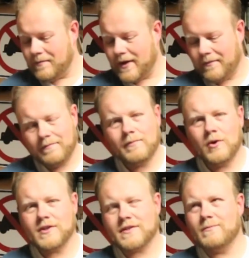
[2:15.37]
But
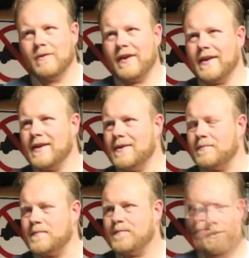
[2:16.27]
more just more of a
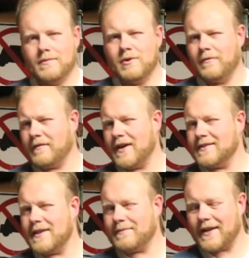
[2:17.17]
um, proof of
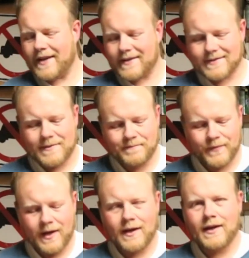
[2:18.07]
concept, I guess.
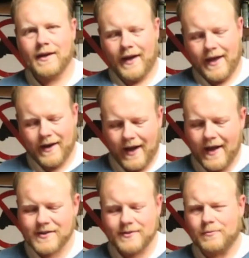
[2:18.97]
And I
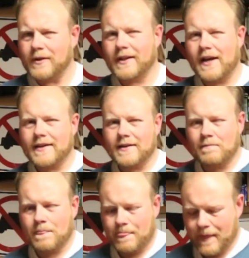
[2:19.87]
actually really like
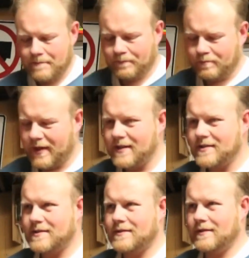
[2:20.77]
it
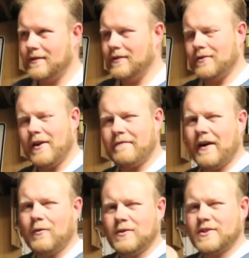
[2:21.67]
because the rate of
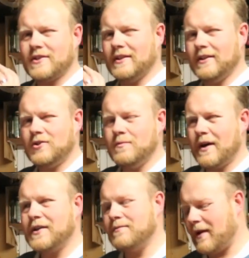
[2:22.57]
fire was just a little too
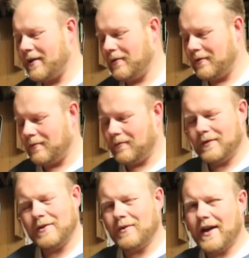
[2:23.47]
much, but I
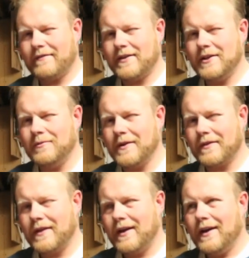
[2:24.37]
don't didn't want to have to deal with,